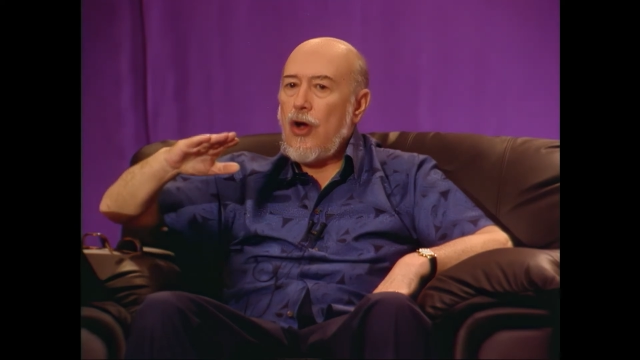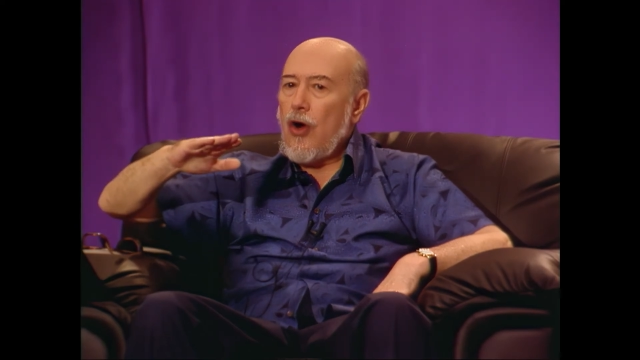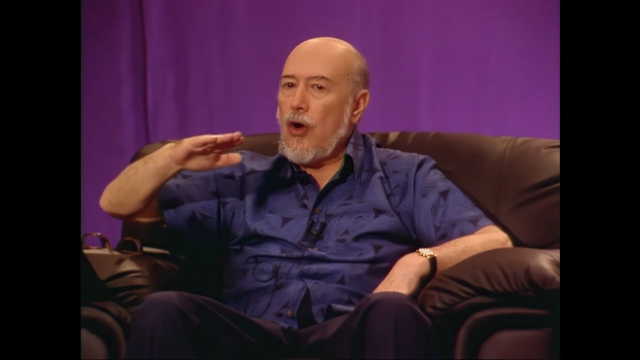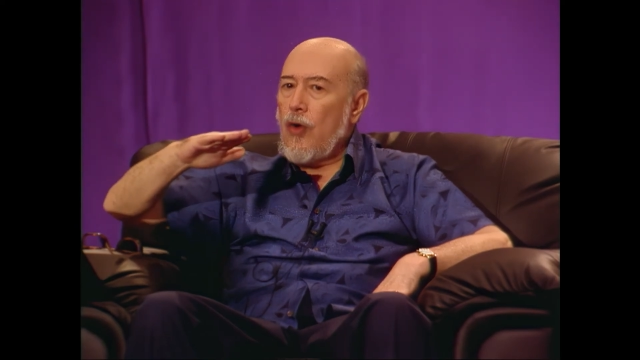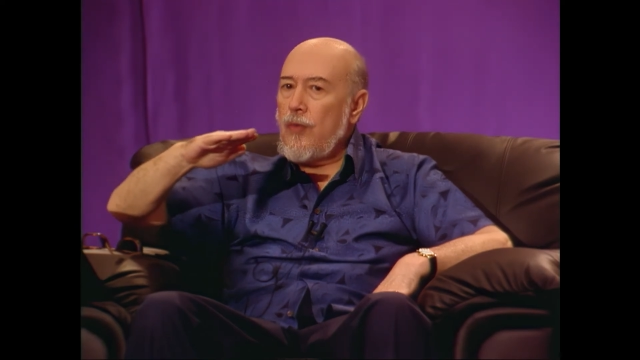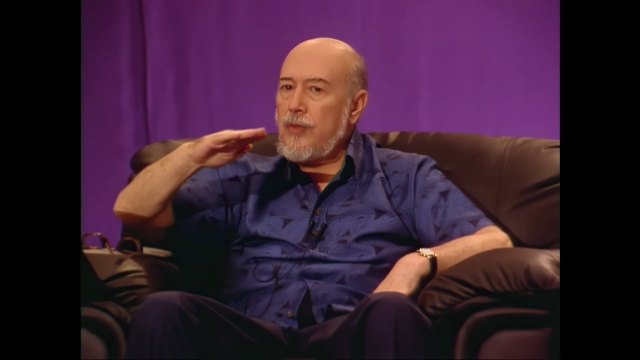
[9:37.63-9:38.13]

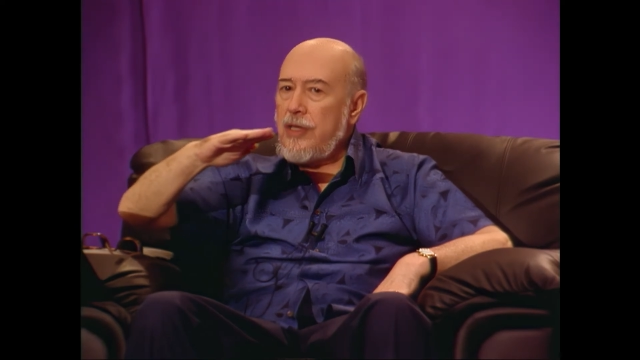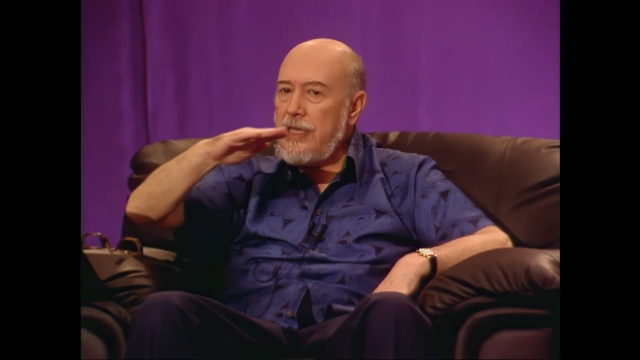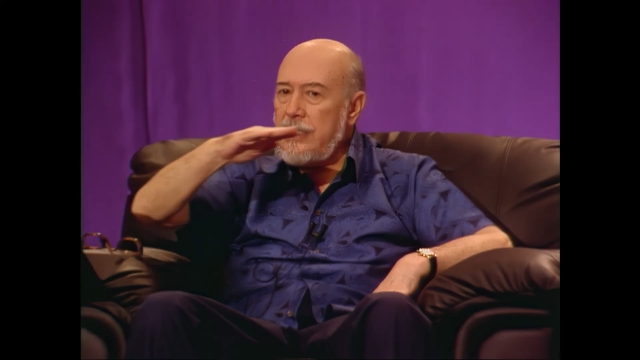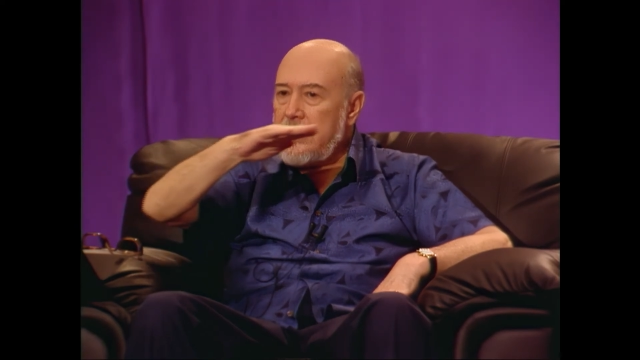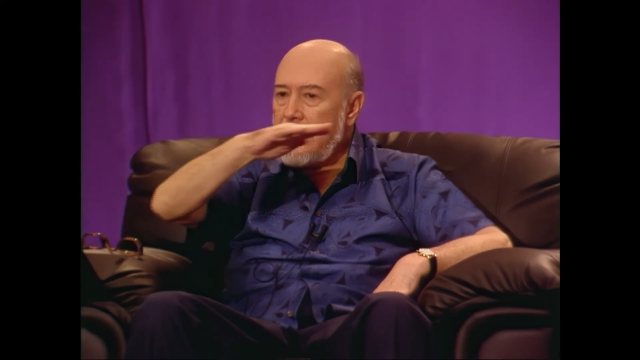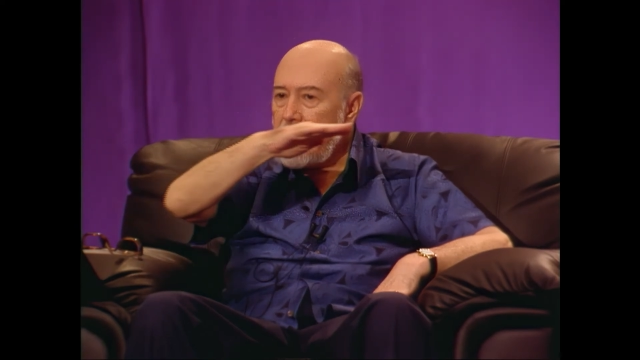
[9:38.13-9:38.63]
of
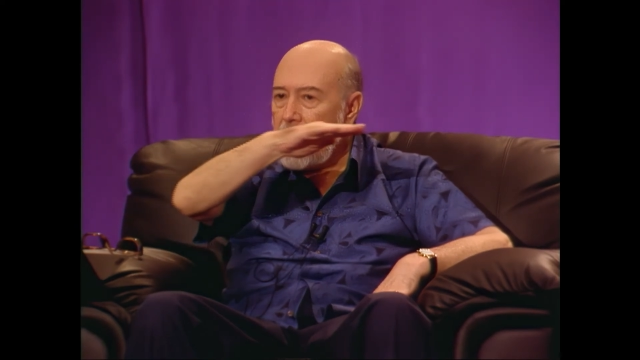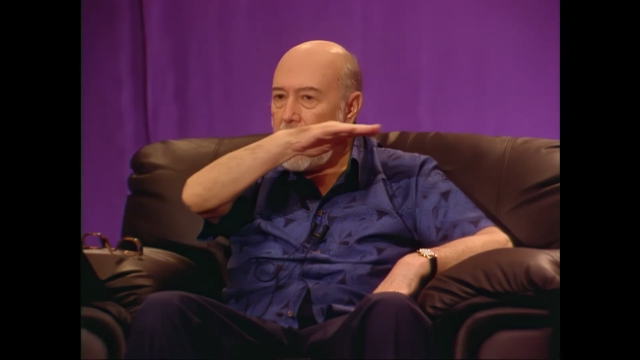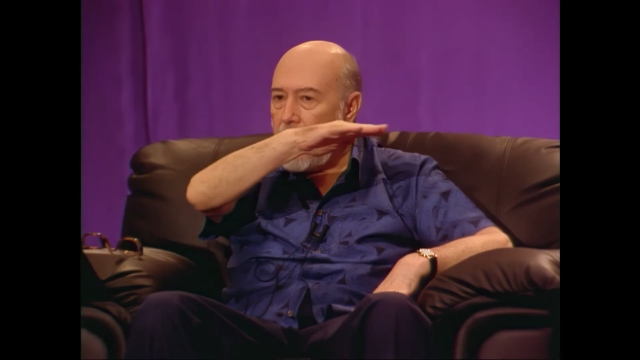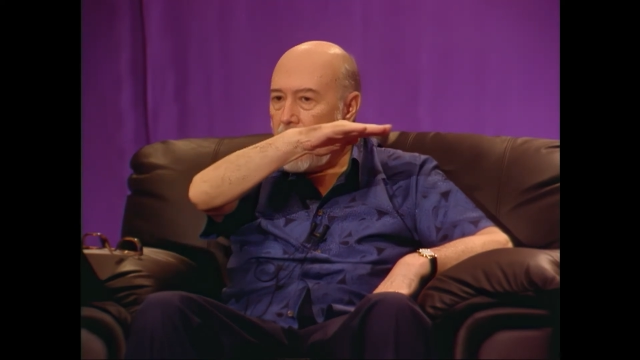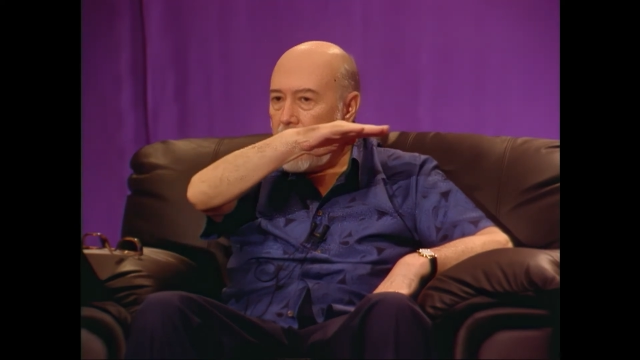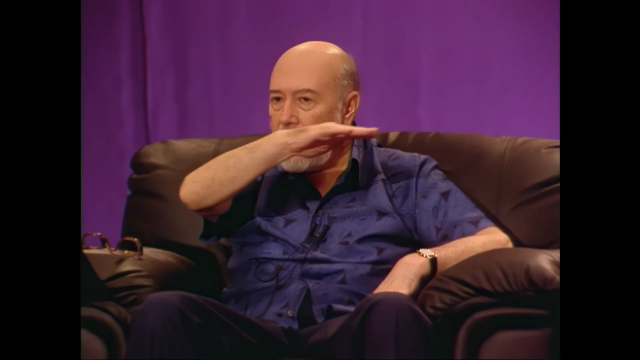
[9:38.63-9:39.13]
this
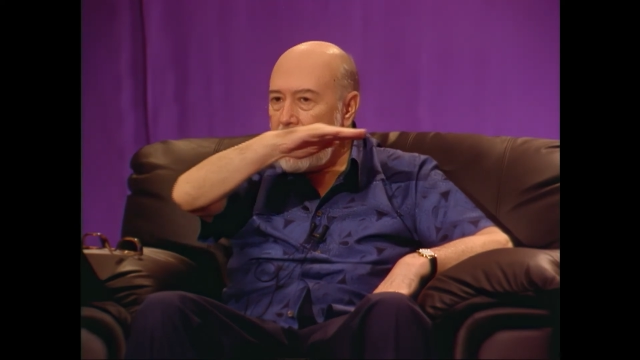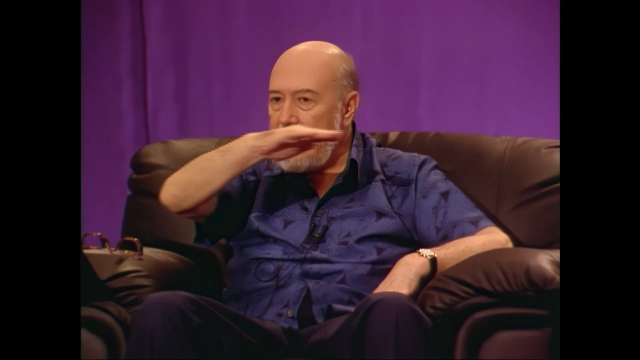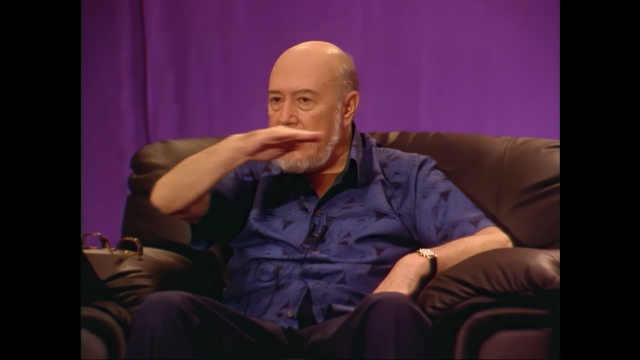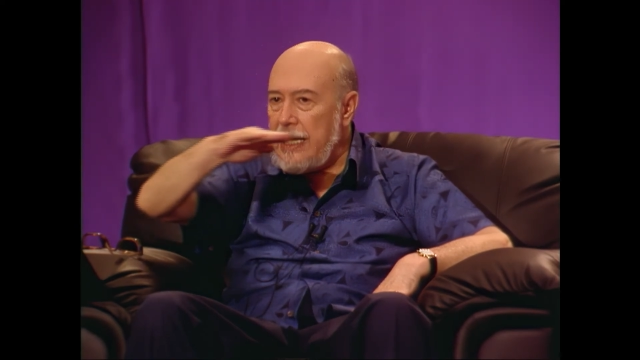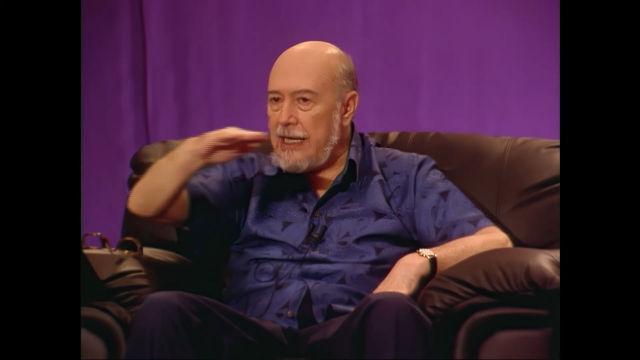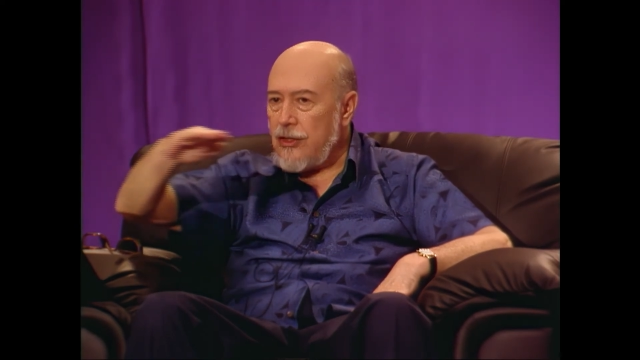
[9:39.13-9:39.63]

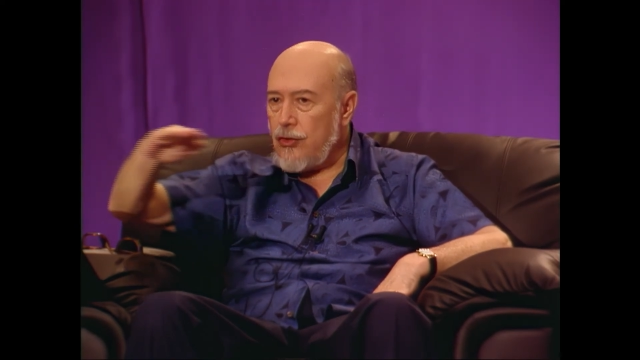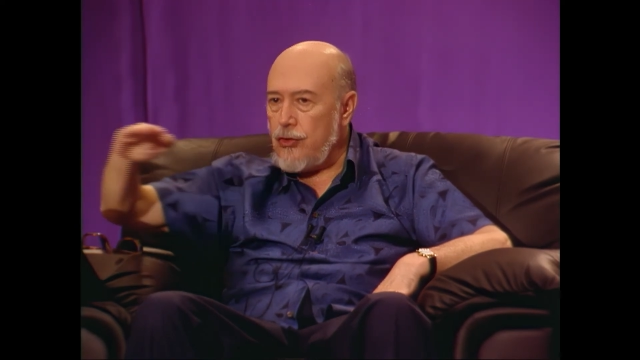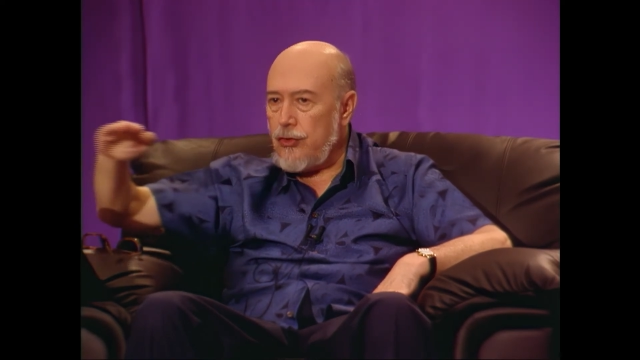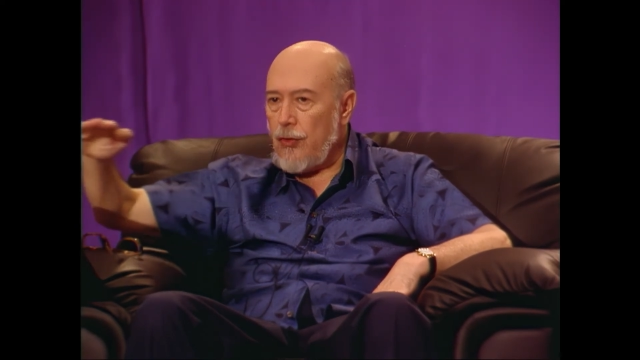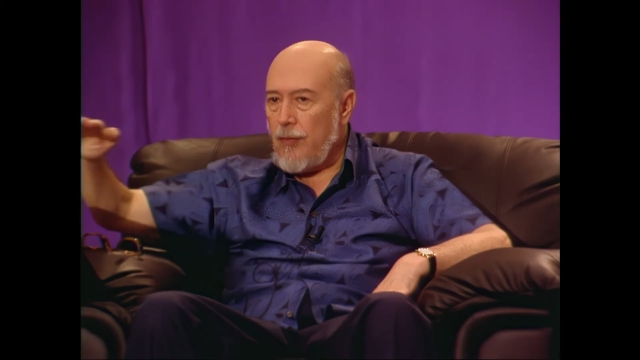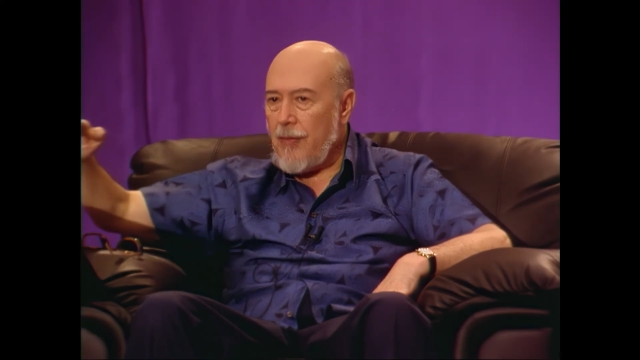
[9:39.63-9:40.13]

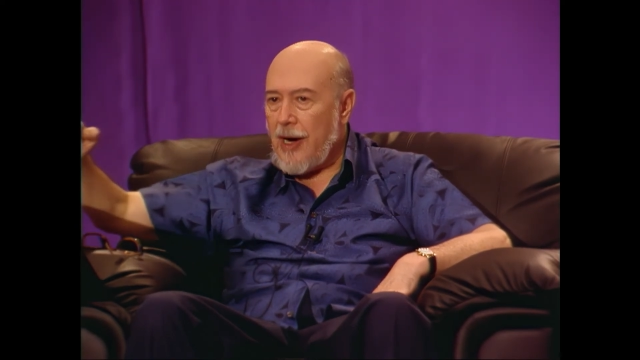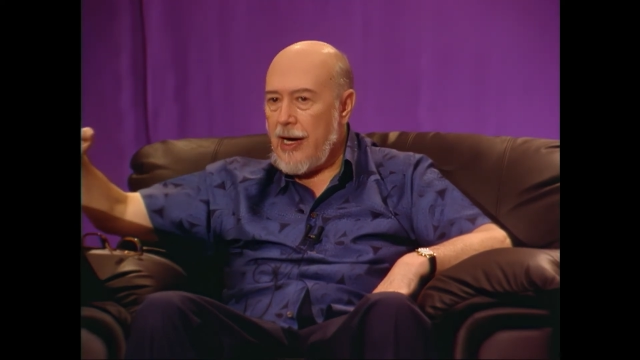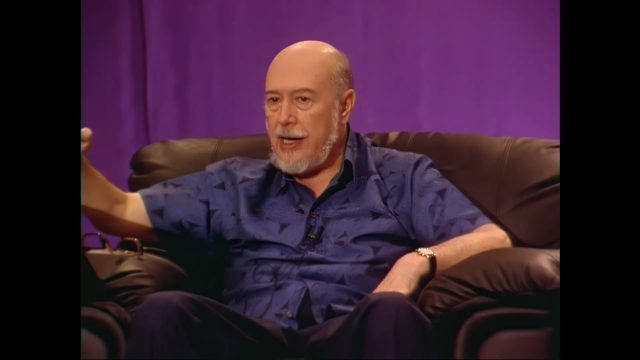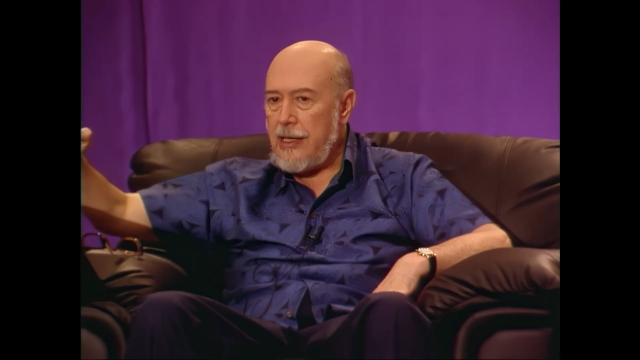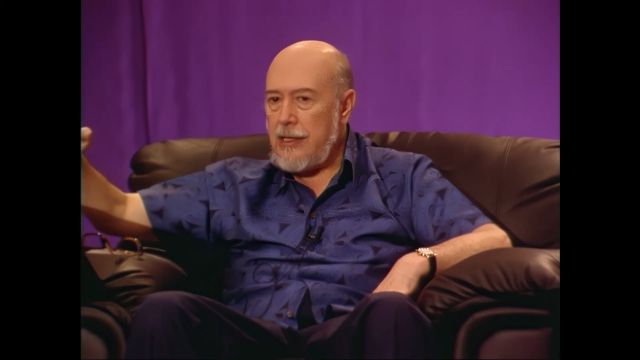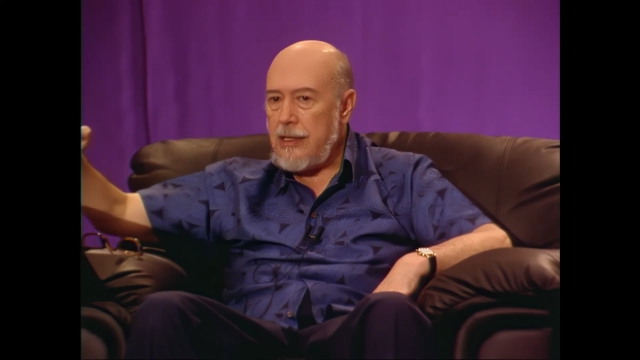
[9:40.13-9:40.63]
quietude of
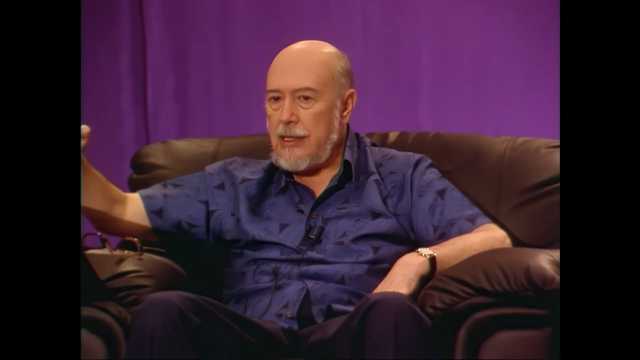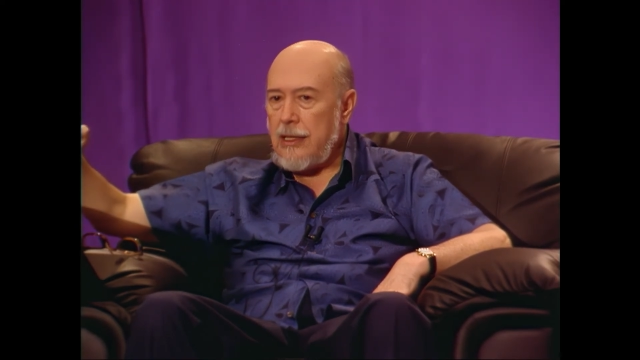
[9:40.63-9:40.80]
mind